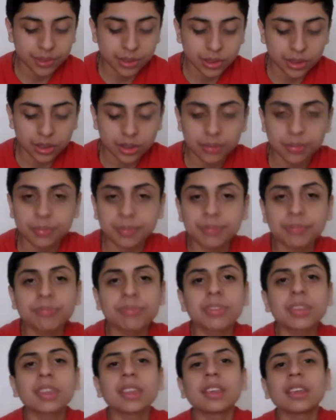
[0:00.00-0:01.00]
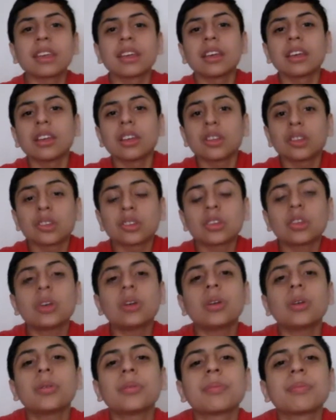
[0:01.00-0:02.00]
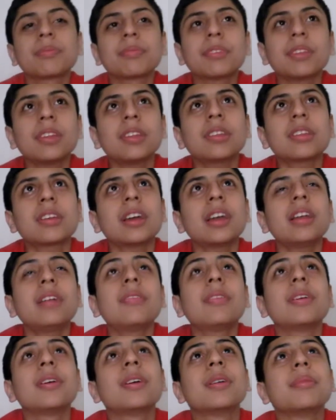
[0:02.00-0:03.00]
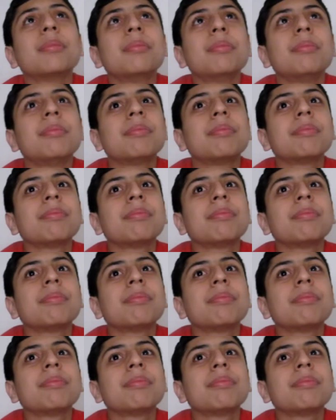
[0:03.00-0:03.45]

Um, so this is kind of um